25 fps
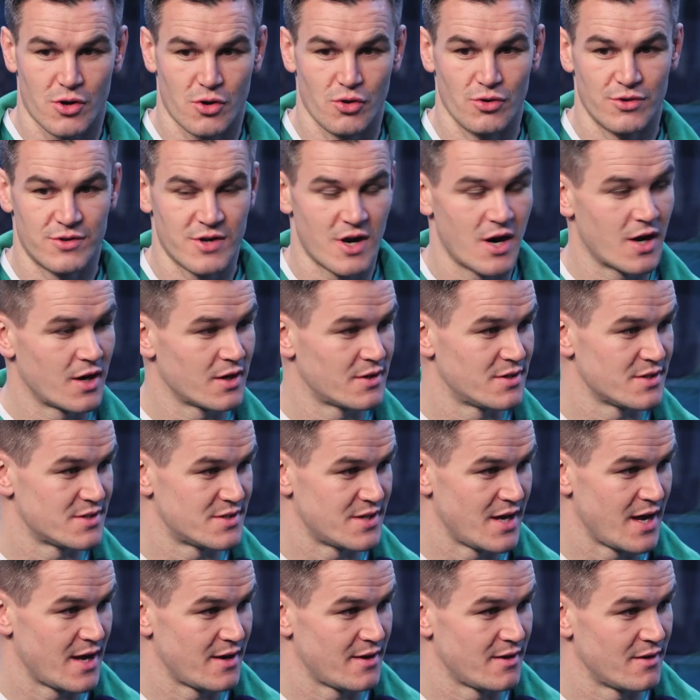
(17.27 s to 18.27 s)
good target to
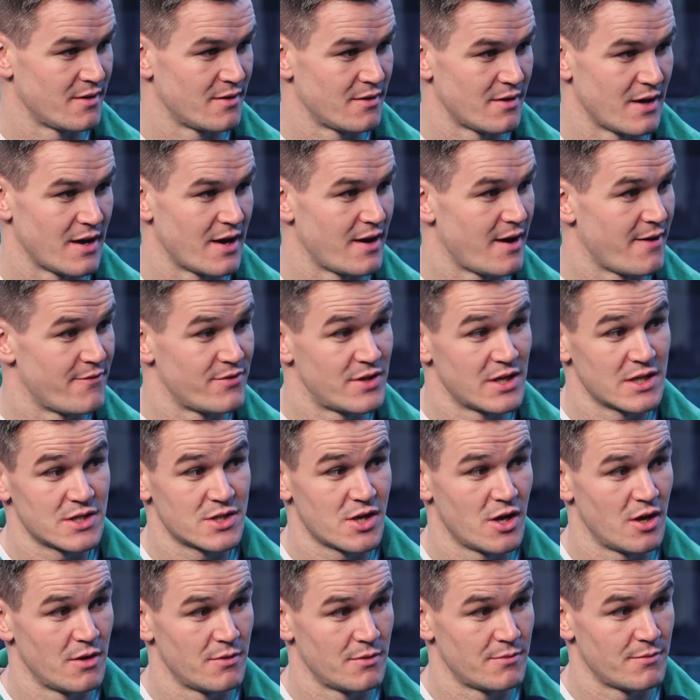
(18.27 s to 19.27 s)
set, and
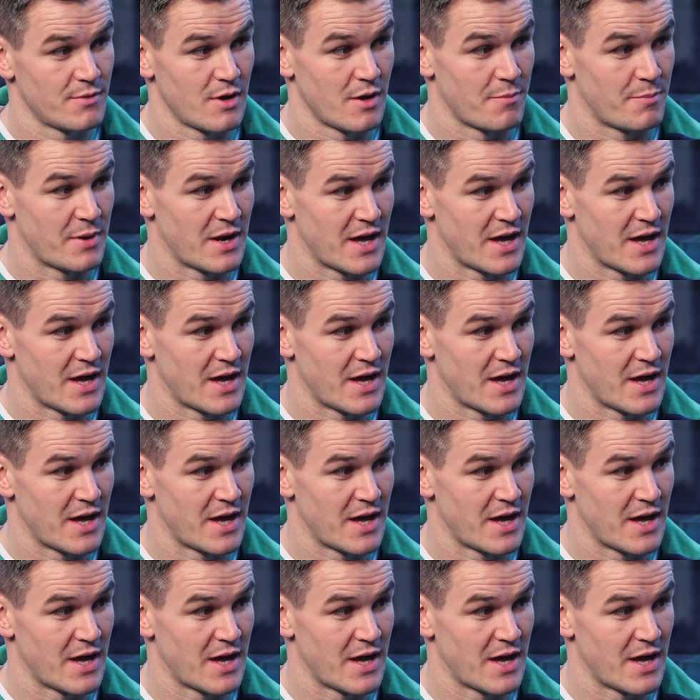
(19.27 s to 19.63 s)
everything's gone at